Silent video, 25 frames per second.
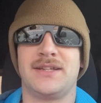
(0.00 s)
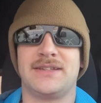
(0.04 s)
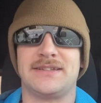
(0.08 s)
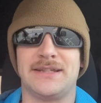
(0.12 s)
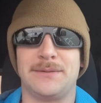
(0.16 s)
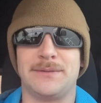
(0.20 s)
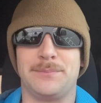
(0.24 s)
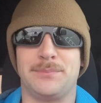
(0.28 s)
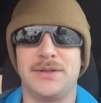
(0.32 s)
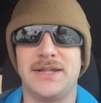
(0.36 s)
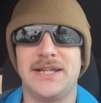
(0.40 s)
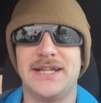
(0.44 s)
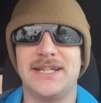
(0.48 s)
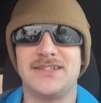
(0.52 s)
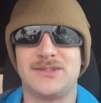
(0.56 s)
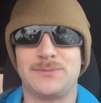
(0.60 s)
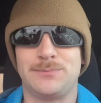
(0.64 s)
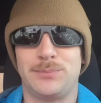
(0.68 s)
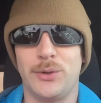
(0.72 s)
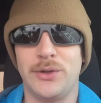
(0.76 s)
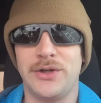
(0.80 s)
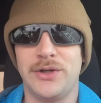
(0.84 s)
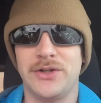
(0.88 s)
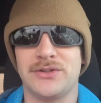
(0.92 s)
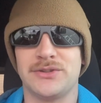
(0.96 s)
they play
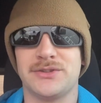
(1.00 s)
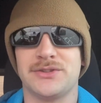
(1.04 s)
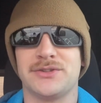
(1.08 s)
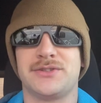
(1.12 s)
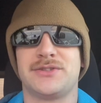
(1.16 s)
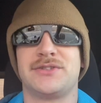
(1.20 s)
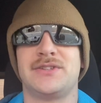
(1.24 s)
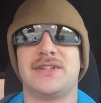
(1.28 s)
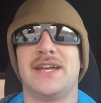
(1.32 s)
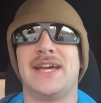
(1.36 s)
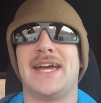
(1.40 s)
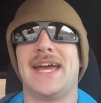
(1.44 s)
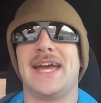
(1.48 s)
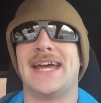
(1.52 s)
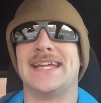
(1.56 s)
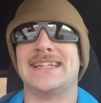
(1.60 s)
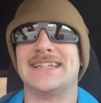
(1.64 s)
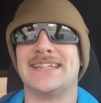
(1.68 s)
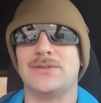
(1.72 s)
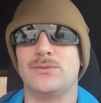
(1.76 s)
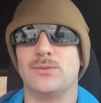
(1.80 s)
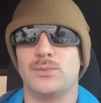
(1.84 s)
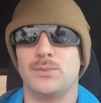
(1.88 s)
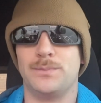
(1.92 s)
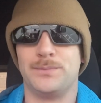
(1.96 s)
spoilers and they